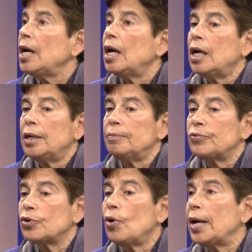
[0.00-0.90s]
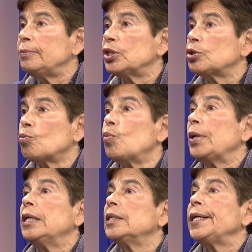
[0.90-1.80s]
So I'm just
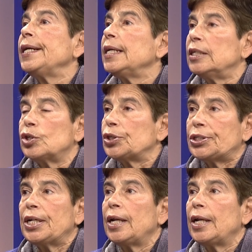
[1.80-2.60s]
really interested in,